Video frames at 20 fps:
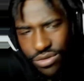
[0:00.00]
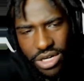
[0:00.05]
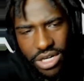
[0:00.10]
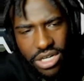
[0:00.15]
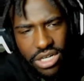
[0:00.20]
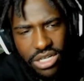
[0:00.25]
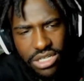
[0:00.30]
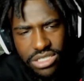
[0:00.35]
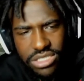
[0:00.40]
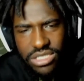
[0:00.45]

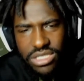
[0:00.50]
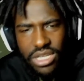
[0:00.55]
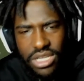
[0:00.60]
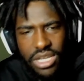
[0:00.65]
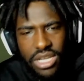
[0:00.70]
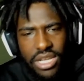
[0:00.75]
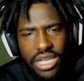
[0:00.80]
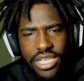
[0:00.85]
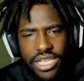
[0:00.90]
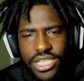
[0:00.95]
Hurts.
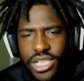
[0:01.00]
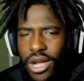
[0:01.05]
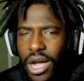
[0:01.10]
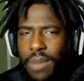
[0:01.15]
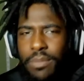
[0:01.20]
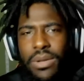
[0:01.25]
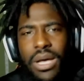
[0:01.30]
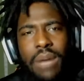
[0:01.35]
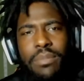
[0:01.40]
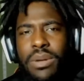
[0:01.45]
Yo,
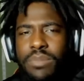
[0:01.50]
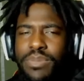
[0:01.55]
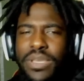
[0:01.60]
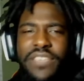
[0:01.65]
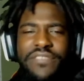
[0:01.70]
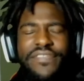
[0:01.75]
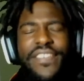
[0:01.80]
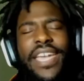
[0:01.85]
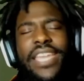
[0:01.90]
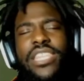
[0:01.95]
I'm a big
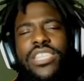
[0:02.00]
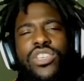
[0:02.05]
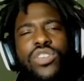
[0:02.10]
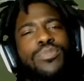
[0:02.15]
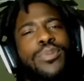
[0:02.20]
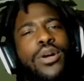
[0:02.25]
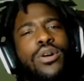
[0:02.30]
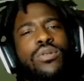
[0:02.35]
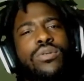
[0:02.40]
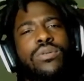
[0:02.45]
fan of you,
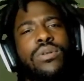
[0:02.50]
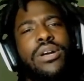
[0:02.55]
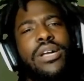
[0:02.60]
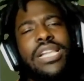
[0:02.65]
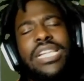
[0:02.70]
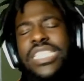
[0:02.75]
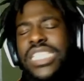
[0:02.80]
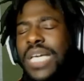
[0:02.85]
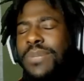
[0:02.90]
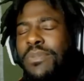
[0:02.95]
bro.
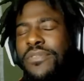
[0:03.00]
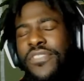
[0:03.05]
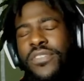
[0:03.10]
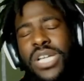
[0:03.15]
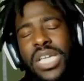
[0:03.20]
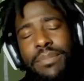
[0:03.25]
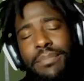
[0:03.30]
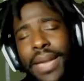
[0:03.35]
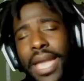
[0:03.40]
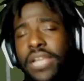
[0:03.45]
And it's coming from a
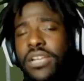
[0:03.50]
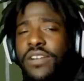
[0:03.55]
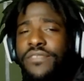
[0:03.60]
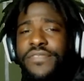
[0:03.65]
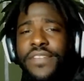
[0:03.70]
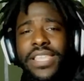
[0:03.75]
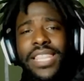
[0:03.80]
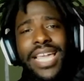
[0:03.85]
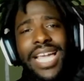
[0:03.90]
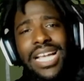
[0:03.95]
Commander
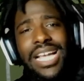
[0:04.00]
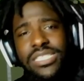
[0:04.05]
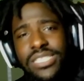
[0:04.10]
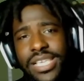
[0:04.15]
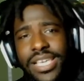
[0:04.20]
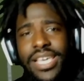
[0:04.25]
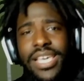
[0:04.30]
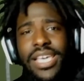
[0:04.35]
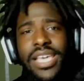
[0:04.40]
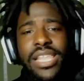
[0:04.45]
fan, like I
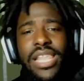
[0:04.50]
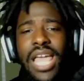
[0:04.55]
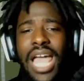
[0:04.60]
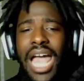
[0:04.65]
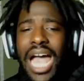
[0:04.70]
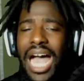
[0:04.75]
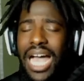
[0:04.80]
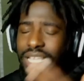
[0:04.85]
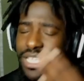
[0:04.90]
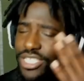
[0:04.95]
said.
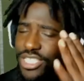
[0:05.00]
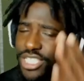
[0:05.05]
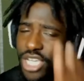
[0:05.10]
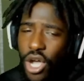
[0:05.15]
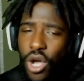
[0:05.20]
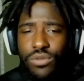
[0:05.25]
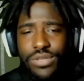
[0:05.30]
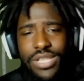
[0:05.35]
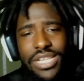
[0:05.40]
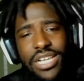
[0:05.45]

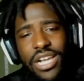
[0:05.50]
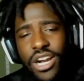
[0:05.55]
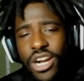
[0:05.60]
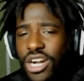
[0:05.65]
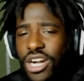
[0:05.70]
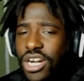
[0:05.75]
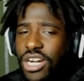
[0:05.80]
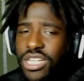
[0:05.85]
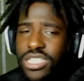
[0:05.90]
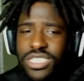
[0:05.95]
Yo,
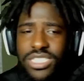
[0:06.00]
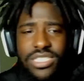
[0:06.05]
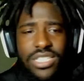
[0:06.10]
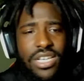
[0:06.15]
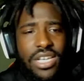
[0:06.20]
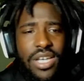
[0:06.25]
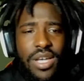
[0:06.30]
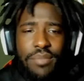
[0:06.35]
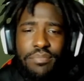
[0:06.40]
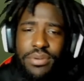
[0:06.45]
Hurts,
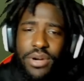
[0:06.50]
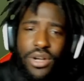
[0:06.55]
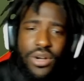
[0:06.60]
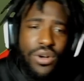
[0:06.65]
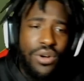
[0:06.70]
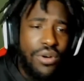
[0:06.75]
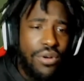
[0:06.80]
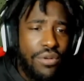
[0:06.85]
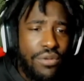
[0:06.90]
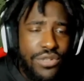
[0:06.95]

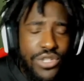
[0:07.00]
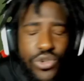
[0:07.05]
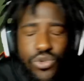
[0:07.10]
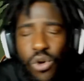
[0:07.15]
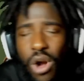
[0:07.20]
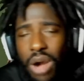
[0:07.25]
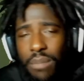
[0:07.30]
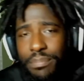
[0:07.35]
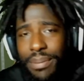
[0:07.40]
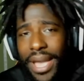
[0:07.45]
bro, you
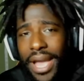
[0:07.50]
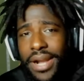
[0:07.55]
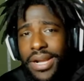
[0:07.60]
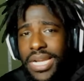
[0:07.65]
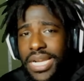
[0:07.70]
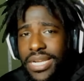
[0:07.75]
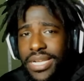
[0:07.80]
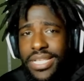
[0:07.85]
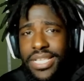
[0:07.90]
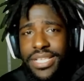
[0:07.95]
are better
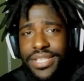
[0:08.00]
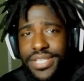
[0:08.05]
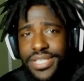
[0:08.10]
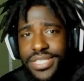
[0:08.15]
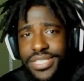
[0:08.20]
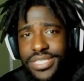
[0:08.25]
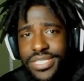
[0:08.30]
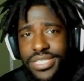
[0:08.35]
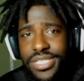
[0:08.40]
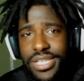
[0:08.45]
than
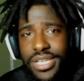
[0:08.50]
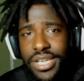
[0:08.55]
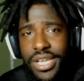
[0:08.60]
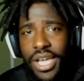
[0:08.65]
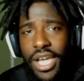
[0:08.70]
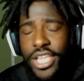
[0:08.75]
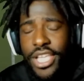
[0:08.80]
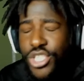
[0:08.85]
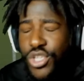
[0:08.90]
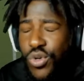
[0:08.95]
this.
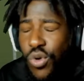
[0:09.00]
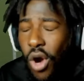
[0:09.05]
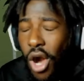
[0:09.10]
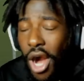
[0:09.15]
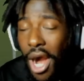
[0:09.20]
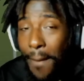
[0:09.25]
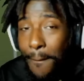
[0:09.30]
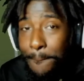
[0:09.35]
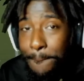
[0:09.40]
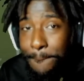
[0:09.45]
You
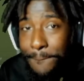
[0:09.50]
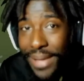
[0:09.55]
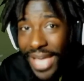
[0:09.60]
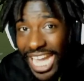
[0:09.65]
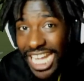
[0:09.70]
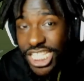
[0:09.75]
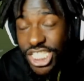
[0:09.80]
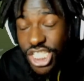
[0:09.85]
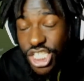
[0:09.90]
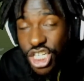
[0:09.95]
are
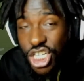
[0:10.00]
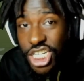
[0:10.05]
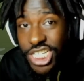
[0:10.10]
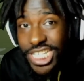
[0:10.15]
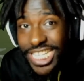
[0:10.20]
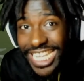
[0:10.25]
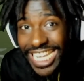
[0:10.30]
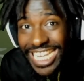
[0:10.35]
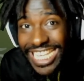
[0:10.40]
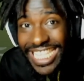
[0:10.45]
better
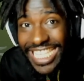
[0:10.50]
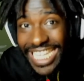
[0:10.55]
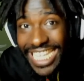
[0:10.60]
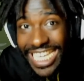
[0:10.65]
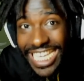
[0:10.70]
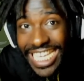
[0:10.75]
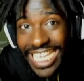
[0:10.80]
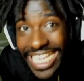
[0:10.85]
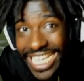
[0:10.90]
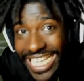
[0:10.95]
than
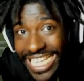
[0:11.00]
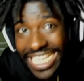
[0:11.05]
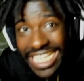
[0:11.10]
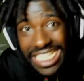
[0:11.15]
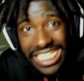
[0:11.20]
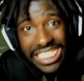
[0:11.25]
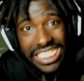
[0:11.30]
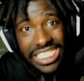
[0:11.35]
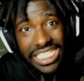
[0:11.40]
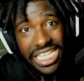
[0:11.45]

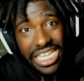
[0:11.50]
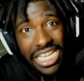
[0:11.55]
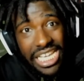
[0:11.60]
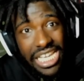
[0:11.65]
this.